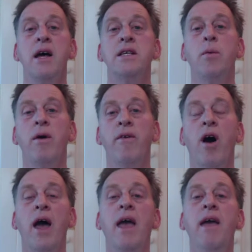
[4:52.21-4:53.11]
So we've
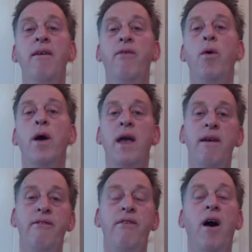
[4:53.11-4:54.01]
got
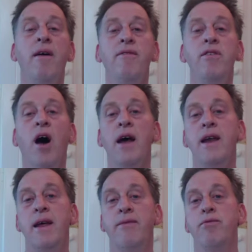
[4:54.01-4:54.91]
e4, e5, knight
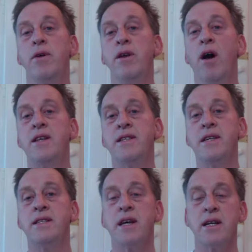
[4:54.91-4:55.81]
f3, knight
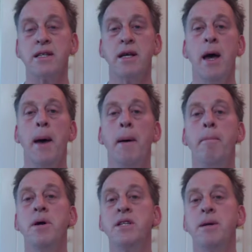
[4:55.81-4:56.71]
c6,
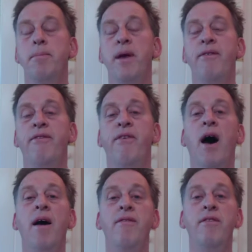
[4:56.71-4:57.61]
bishop
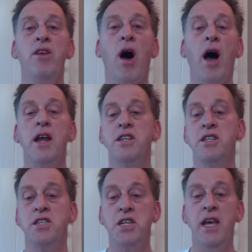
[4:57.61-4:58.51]
b5, knight
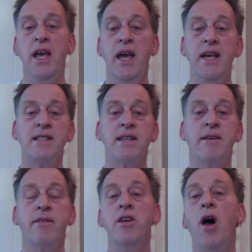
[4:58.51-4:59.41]
g e7,